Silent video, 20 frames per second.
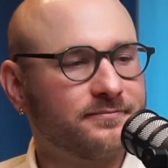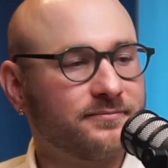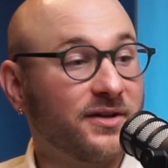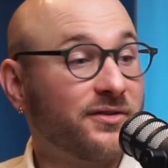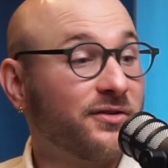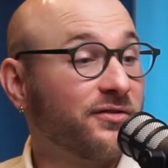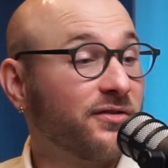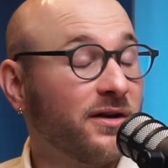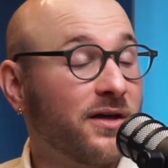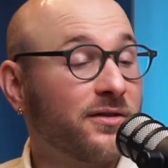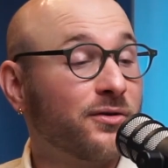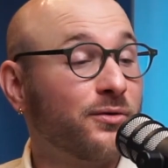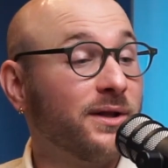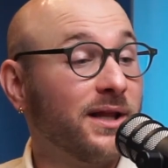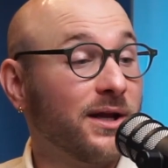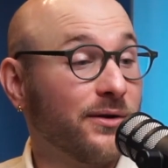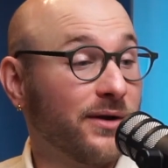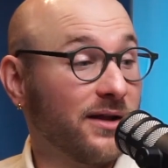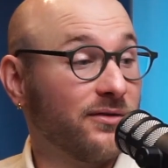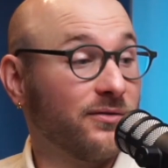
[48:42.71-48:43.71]
but there's another
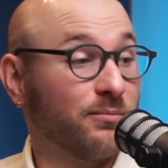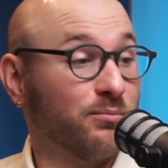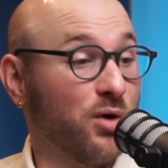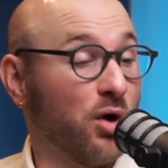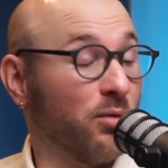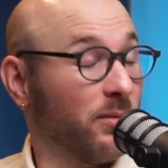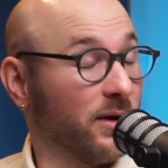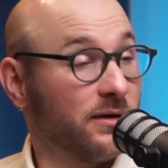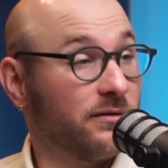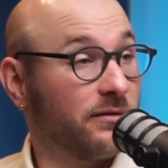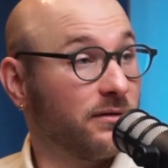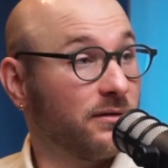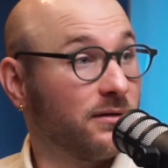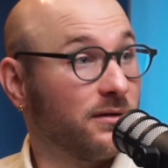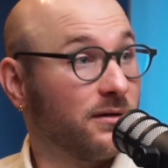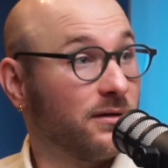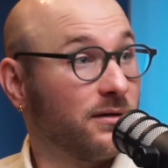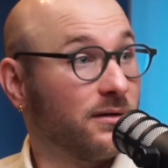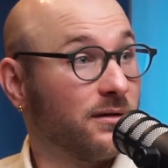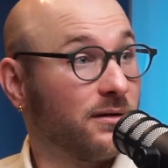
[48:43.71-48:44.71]
really great moment
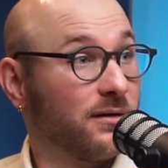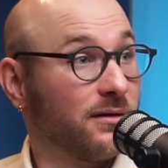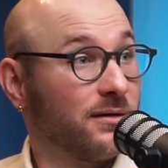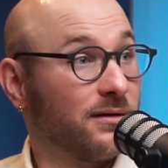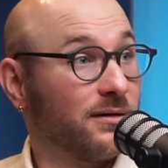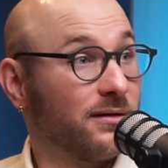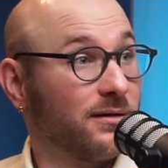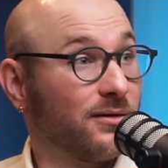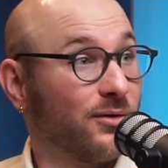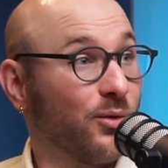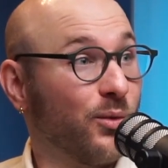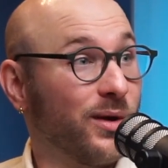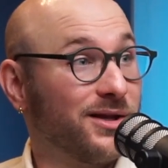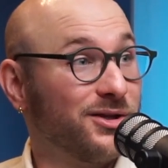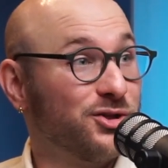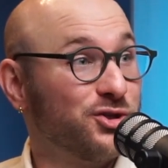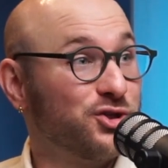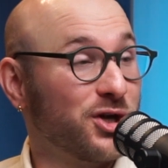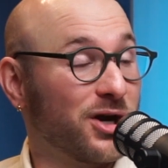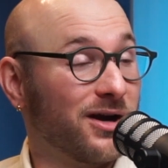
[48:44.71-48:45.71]

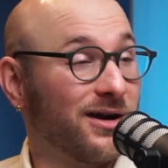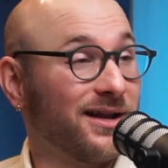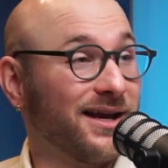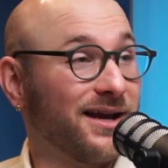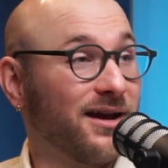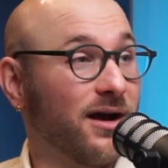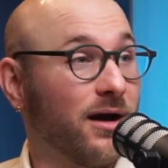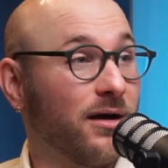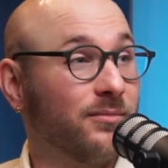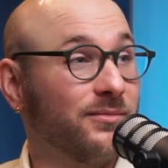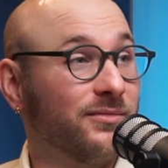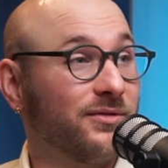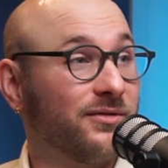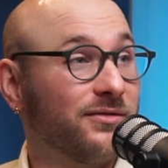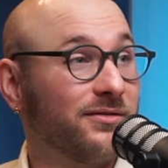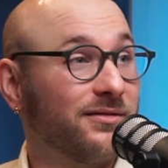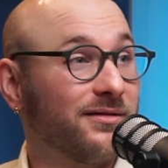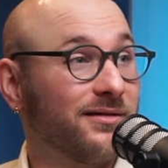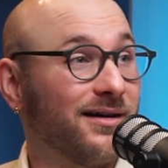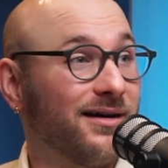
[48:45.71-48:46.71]
when Charlie
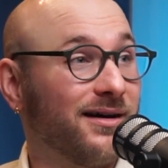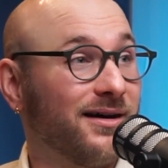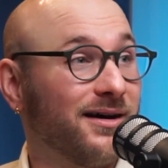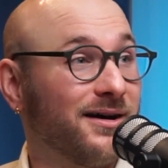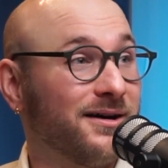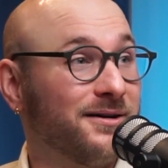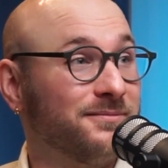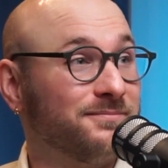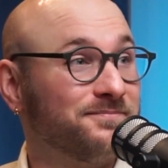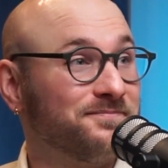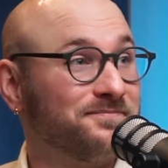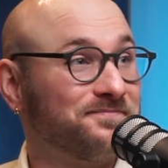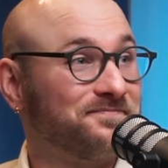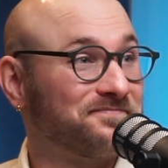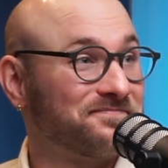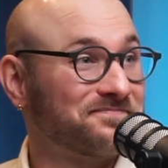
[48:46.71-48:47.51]
comes um,